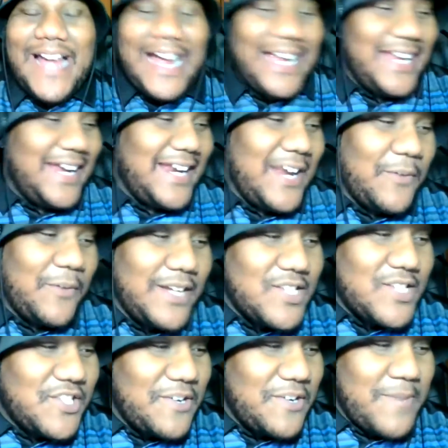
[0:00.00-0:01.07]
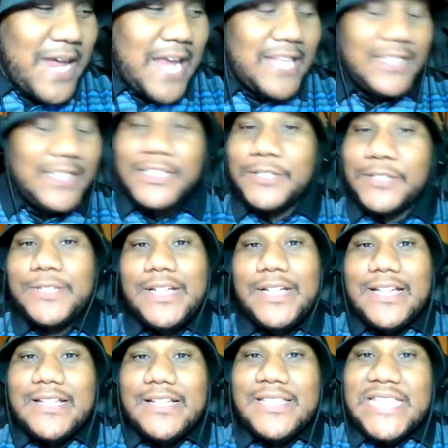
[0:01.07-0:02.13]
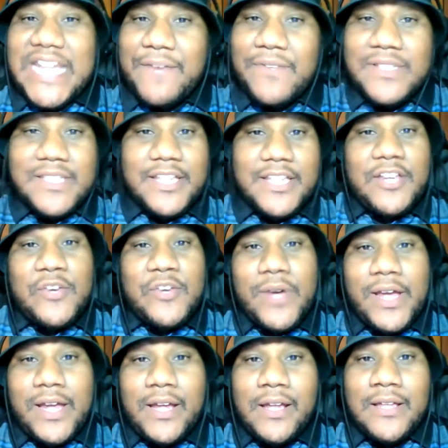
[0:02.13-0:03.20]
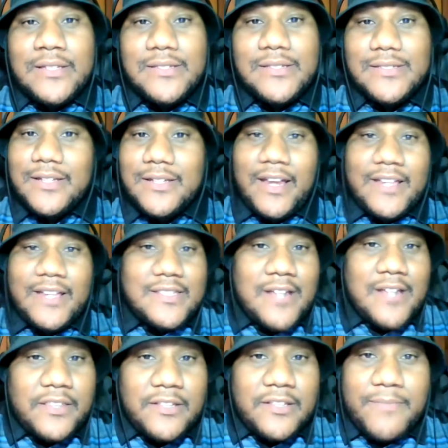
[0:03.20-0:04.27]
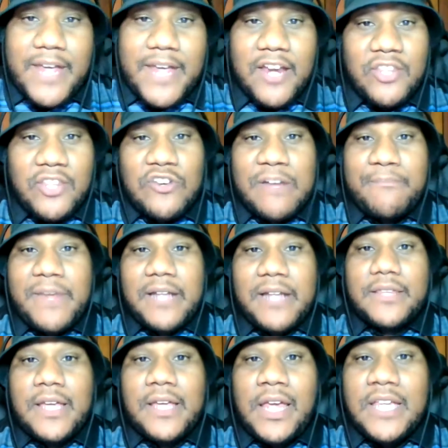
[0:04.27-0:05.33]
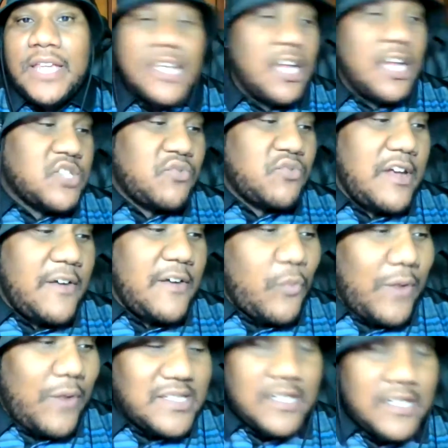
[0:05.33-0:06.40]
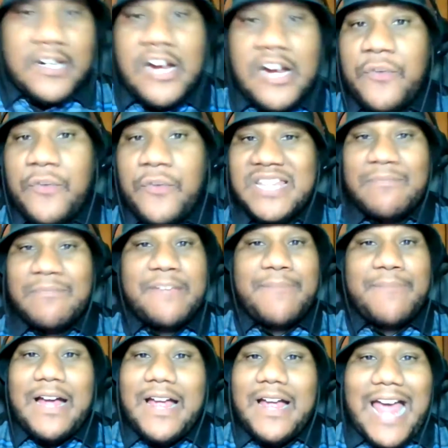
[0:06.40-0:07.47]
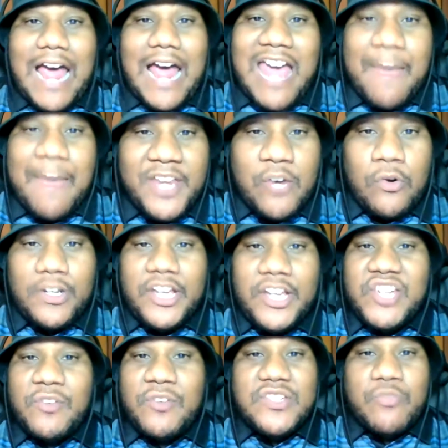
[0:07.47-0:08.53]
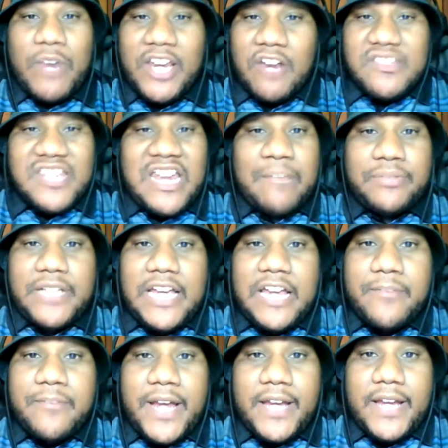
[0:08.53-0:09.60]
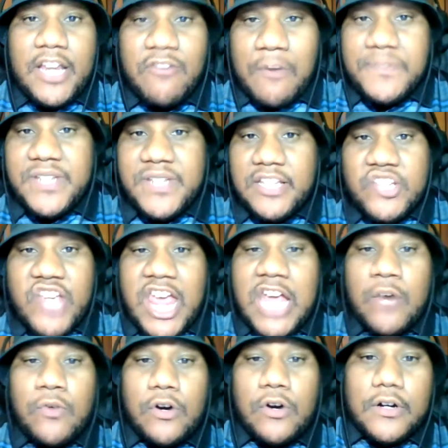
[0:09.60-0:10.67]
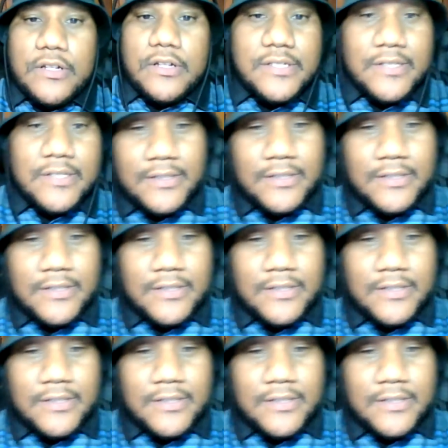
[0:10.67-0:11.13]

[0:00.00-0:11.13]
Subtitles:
I hear that. Well, this year, man, look, 17 wins in Southern, man. You're doing big things. 12 wins in conference. Tell me about how happy you were this year with the way your team played, man. Represent the Jaguars.